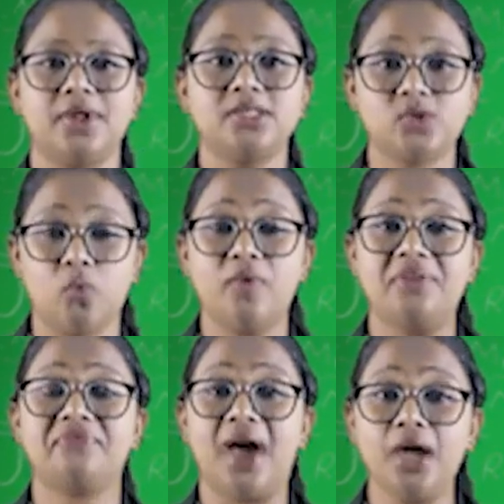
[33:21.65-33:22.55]
So
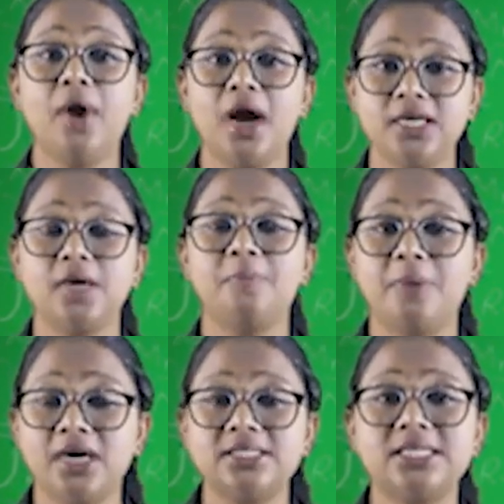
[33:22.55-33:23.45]
when 500
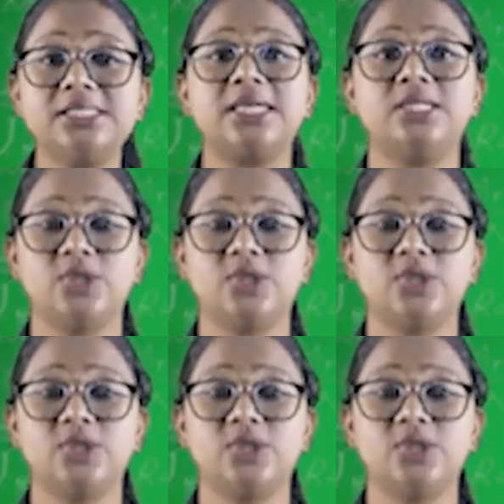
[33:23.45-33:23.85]
persons are